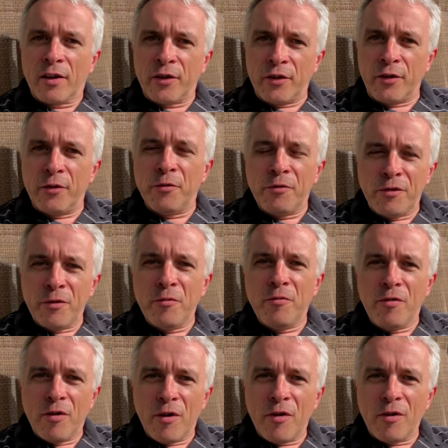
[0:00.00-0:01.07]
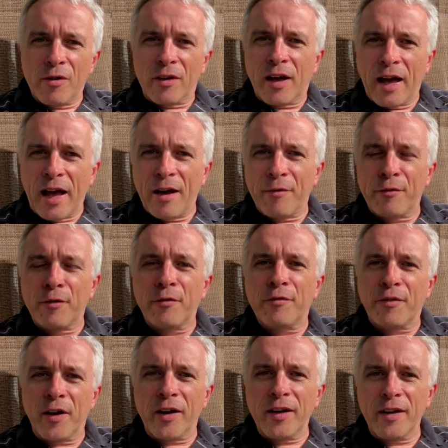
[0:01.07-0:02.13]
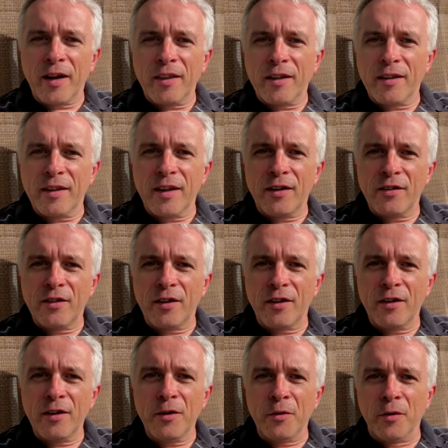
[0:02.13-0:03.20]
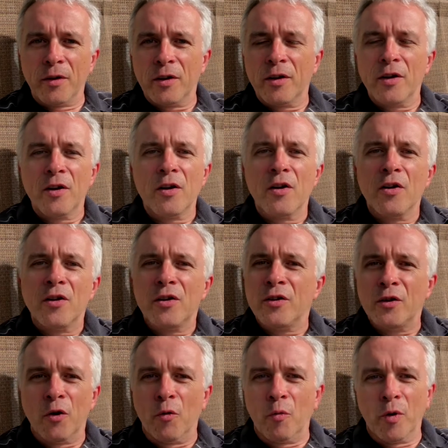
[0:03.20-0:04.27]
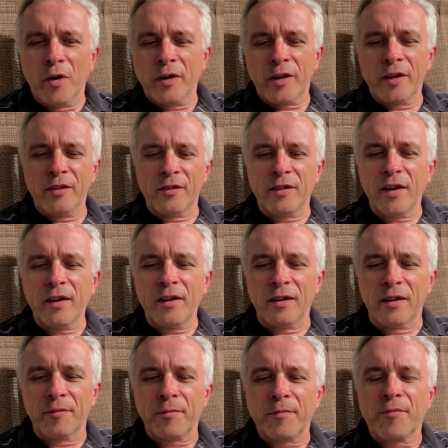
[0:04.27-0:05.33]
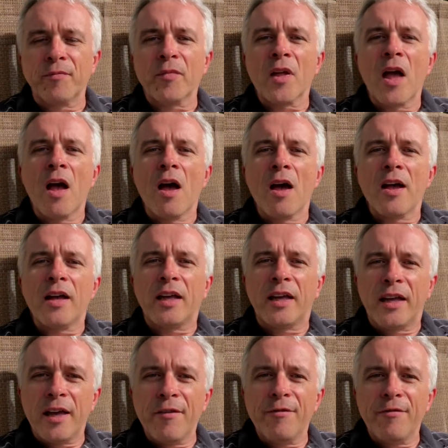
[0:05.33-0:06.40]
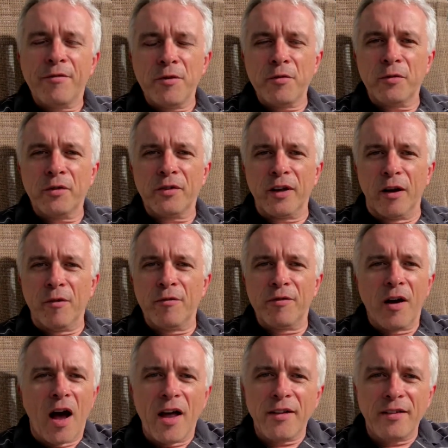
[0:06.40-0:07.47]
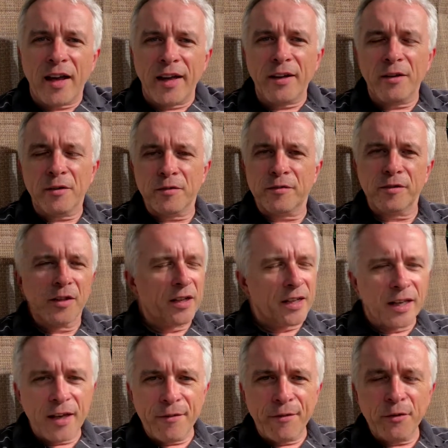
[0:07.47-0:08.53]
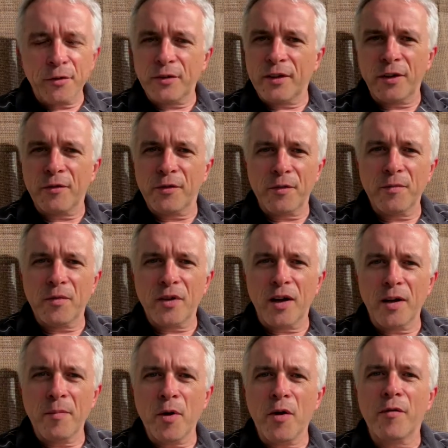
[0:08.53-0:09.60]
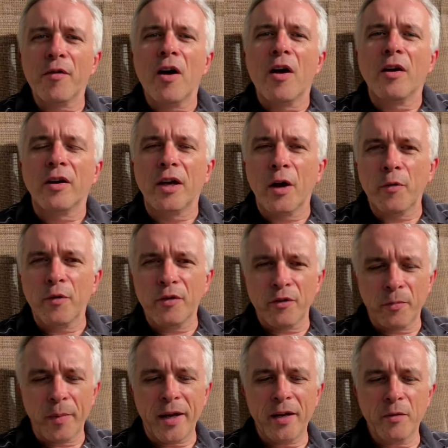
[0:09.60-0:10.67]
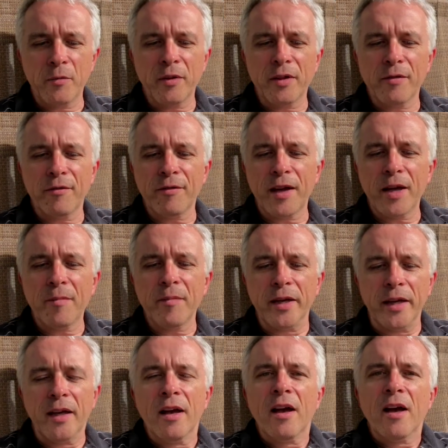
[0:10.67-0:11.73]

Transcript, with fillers: You do not have to find other things to do. Your work is done. Give yourself a day off. Give yourself some time off. Go and spend it with the family.